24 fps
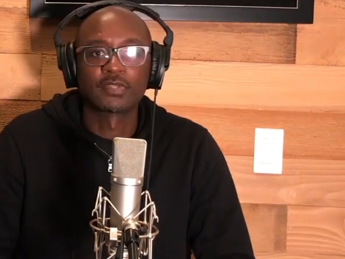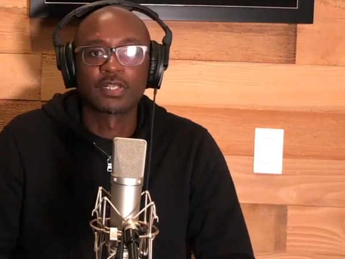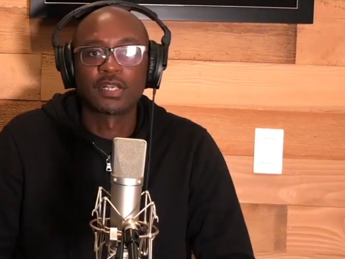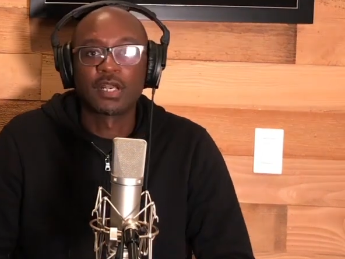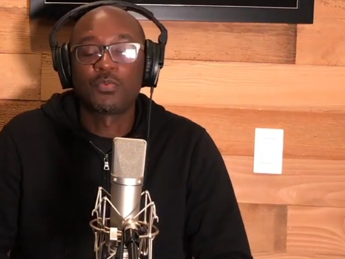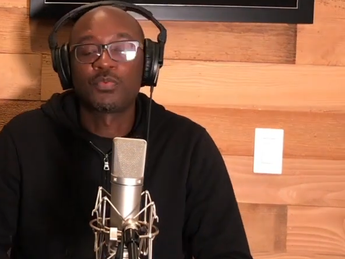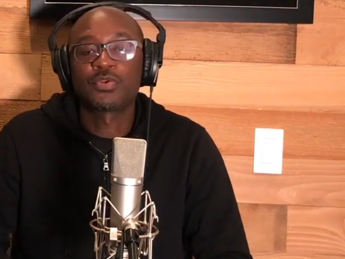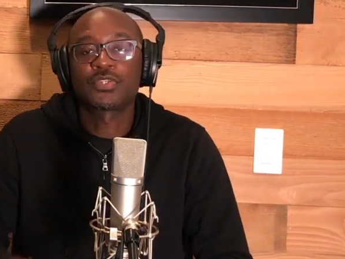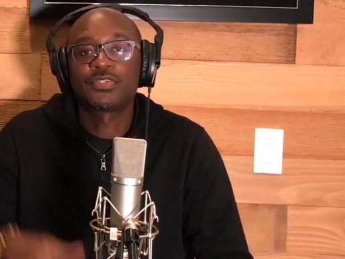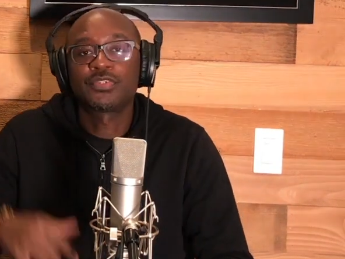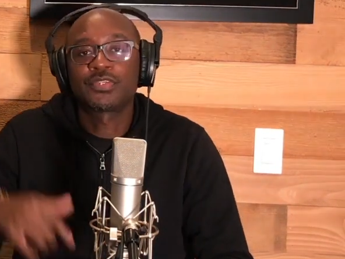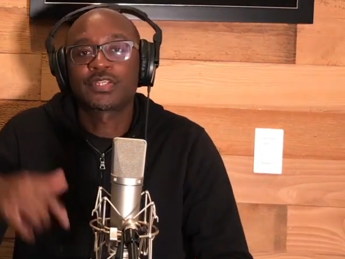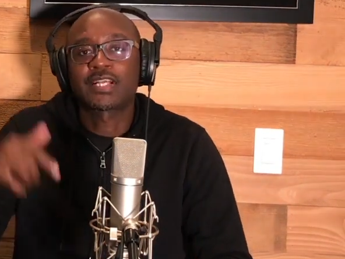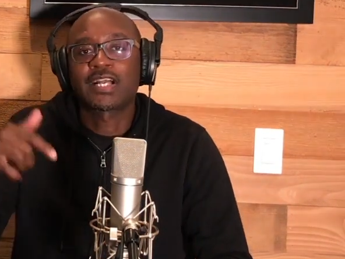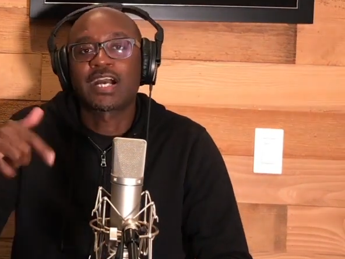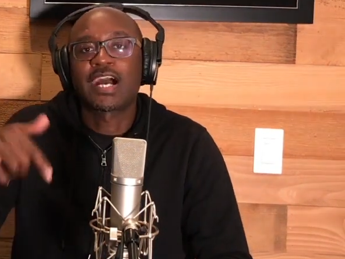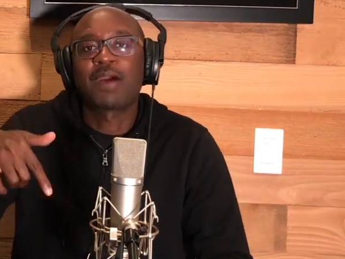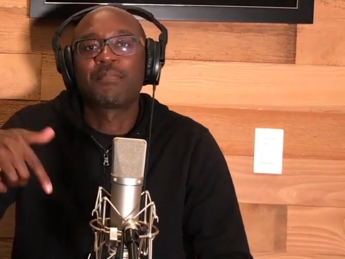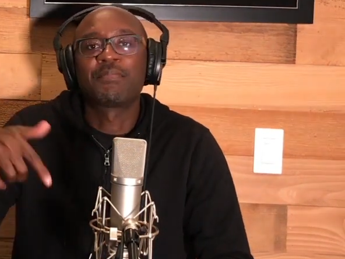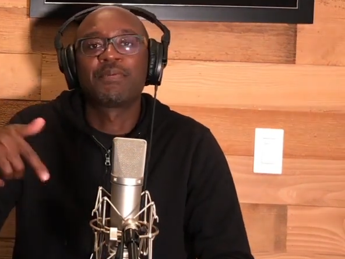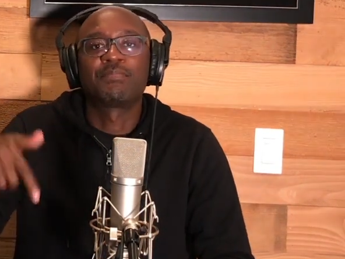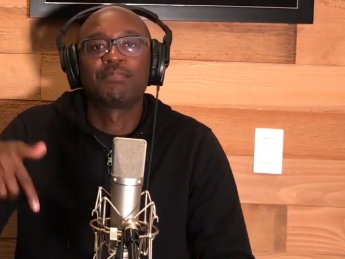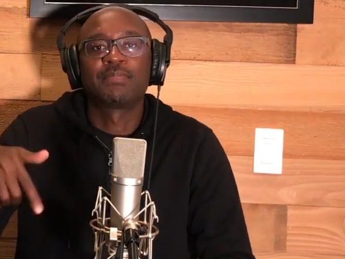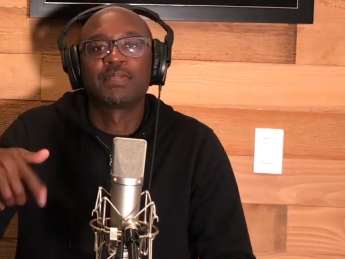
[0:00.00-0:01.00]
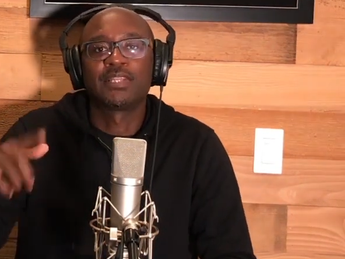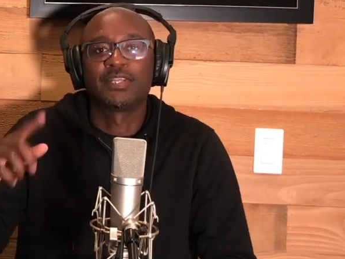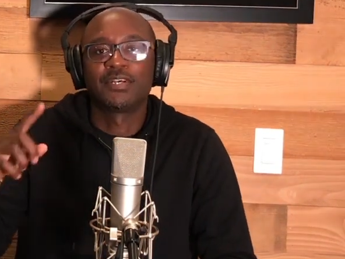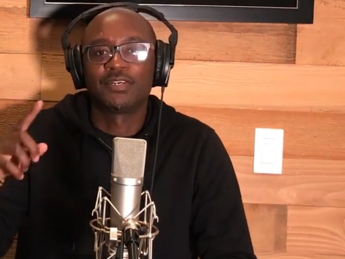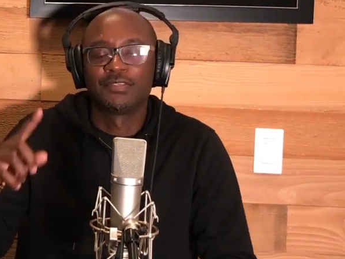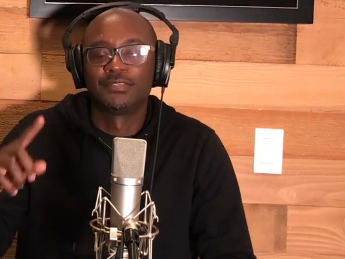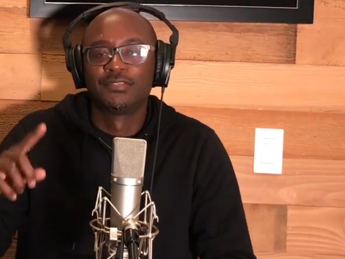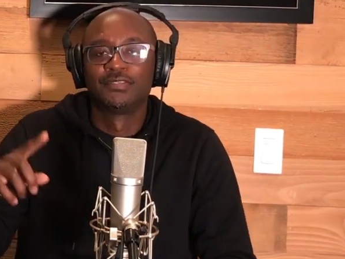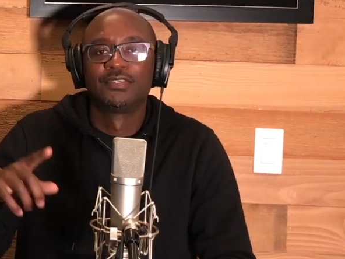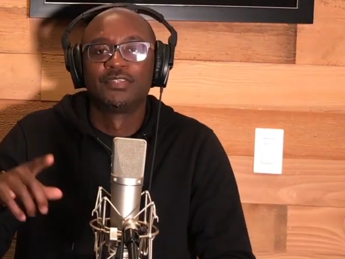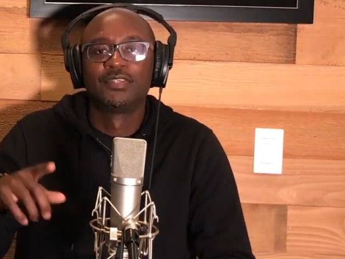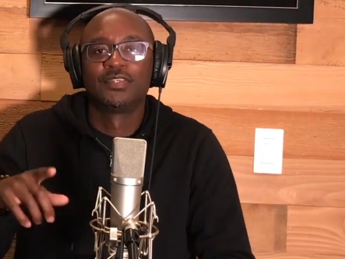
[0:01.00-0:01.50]
I want you to comment
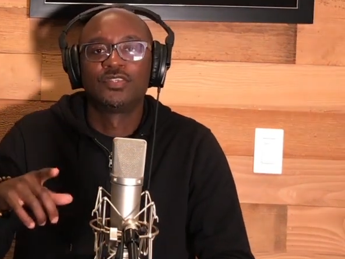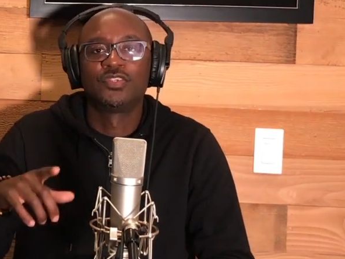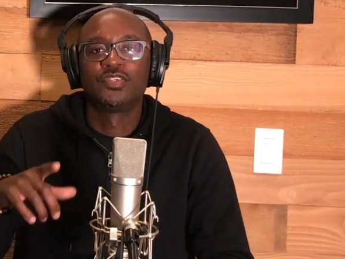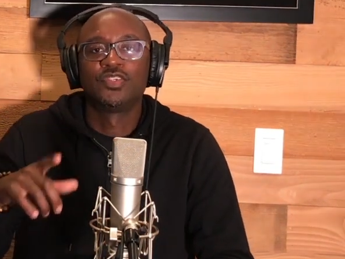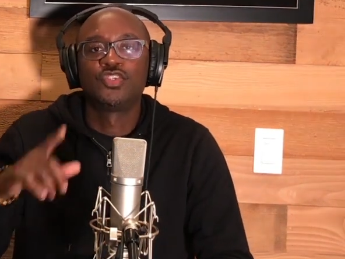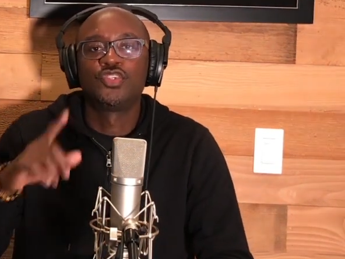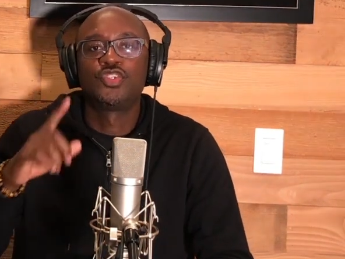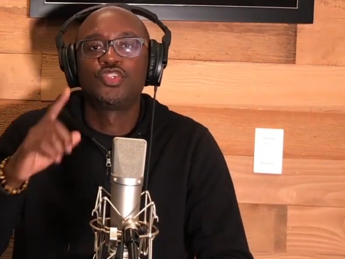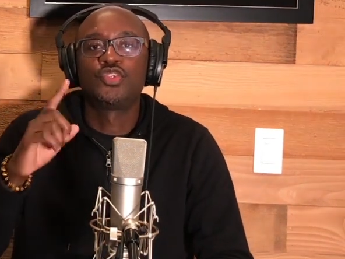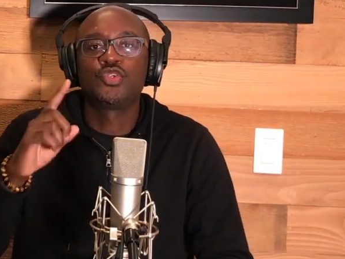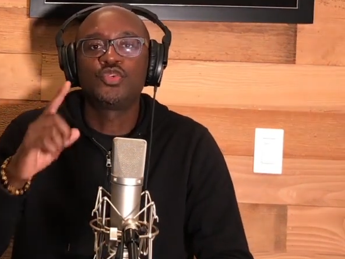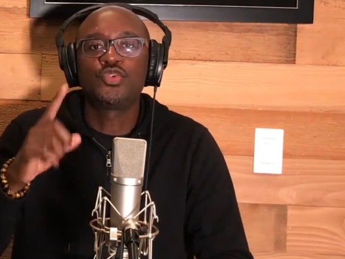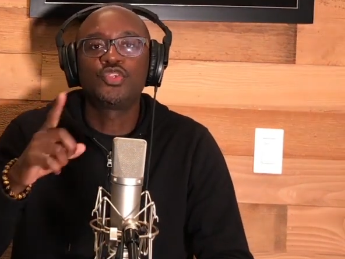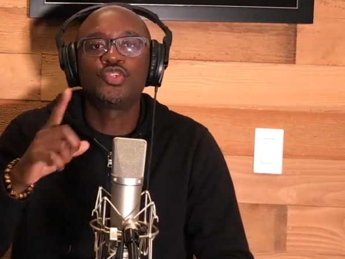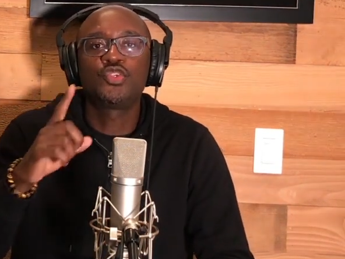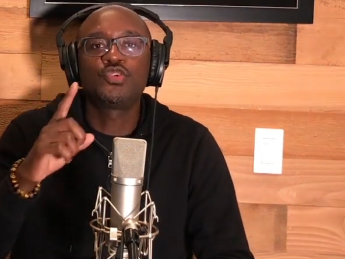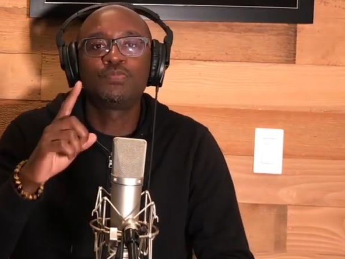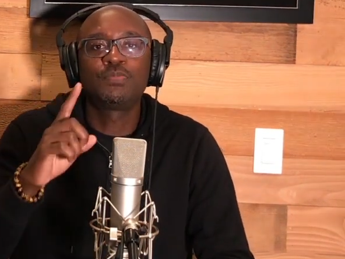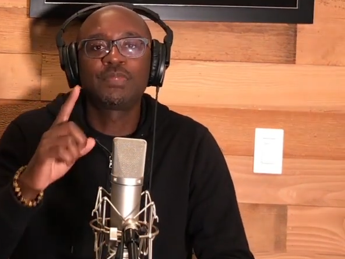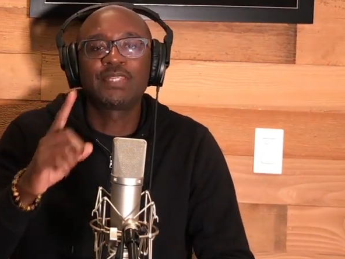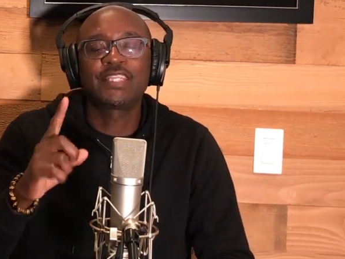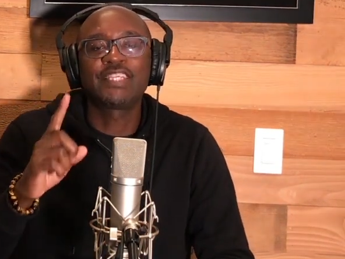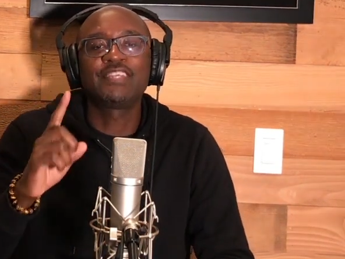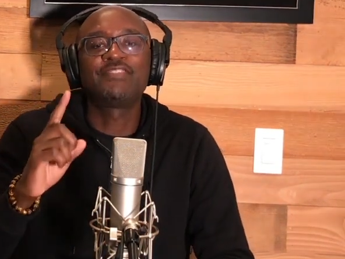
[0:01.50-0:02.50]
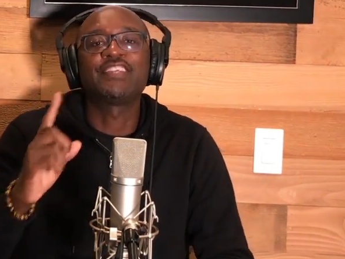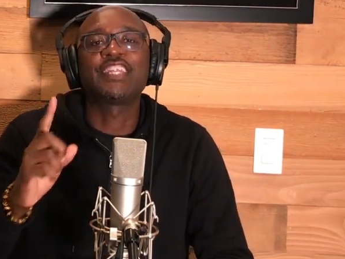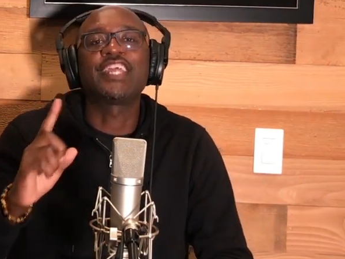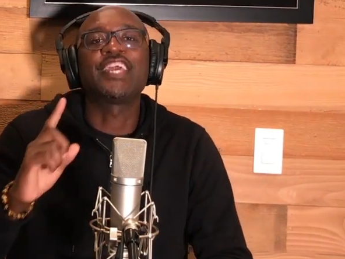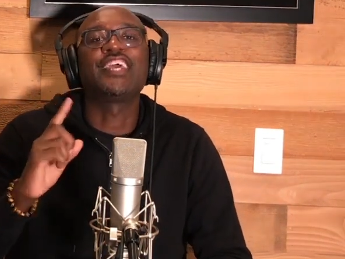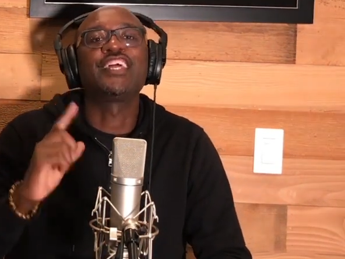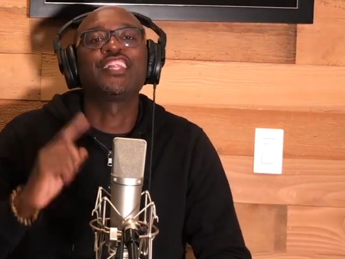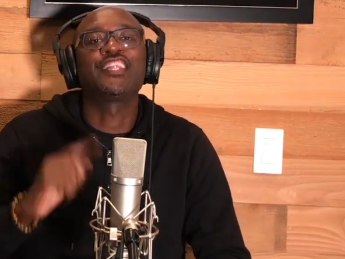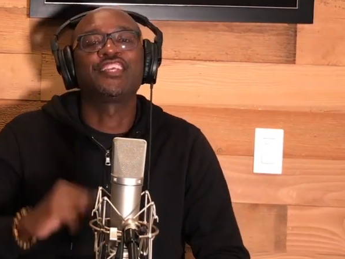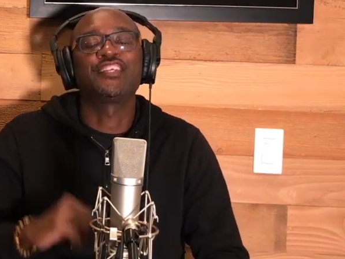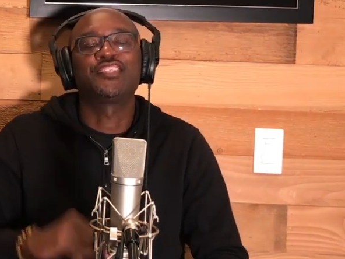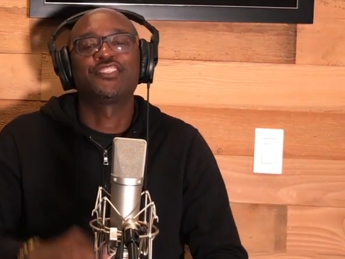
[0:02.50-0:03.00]
below. Do you believe in
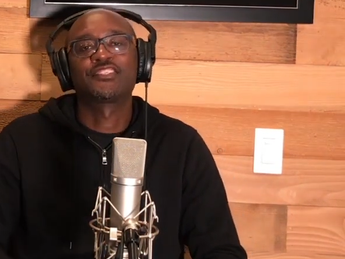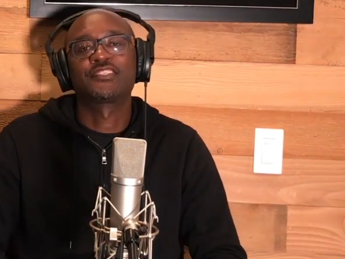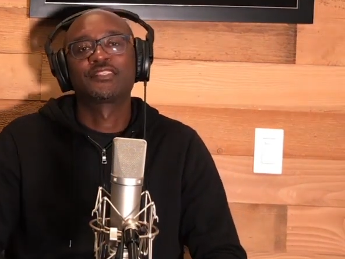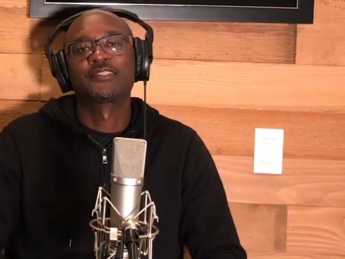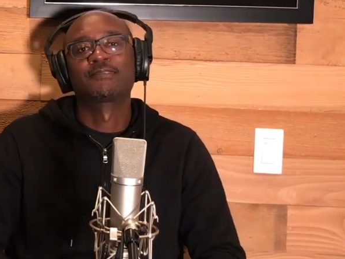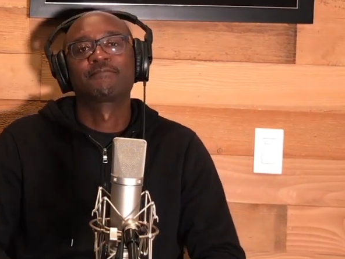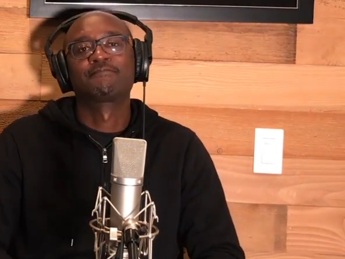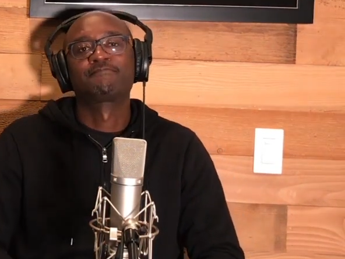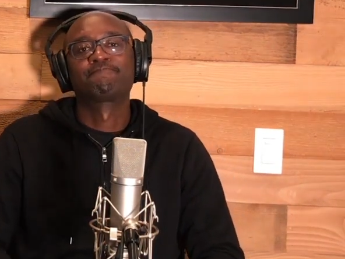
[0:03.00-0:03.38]
aliens?